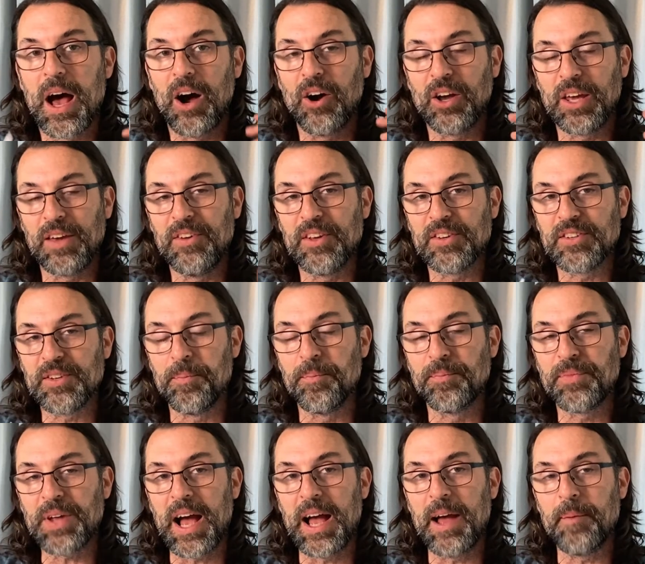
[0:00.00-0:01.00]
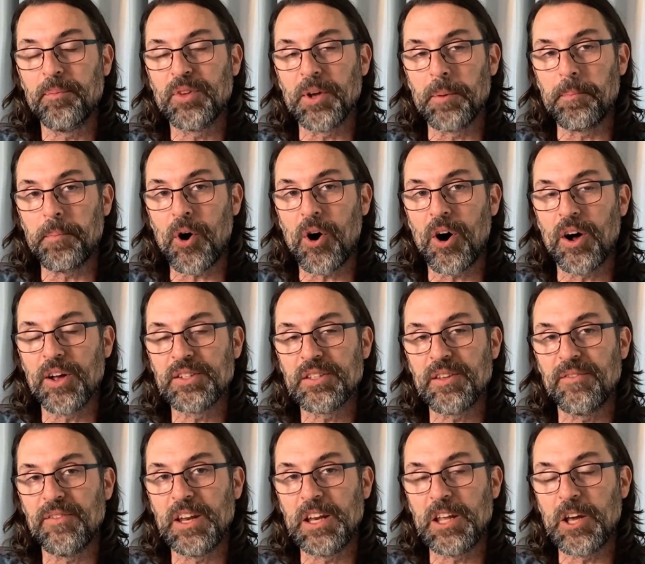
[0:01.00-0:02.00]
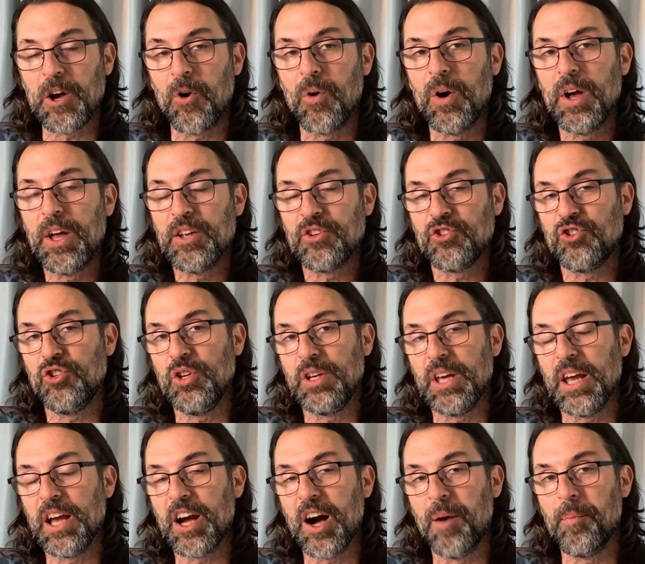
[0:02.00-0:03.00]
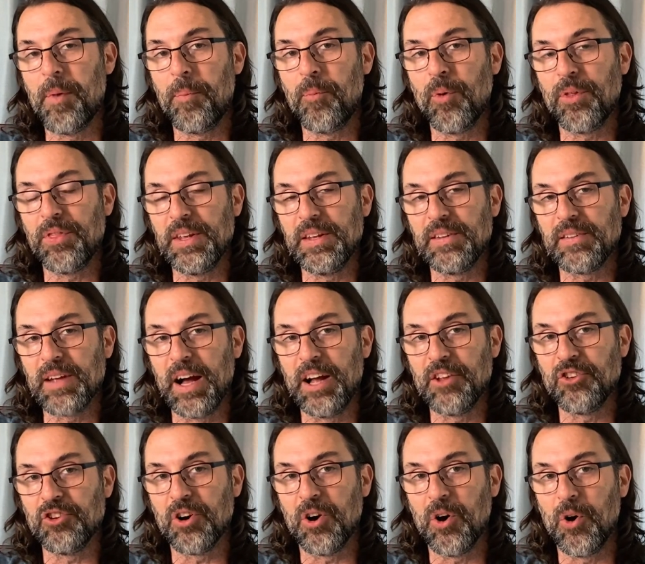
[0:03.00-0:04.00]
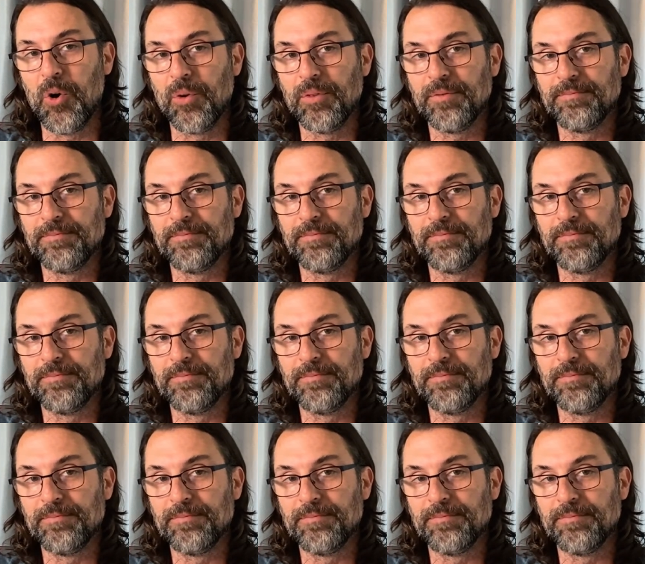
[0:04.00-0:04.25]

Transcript: I'll give you some time to pause the video so you can come up with these on your own.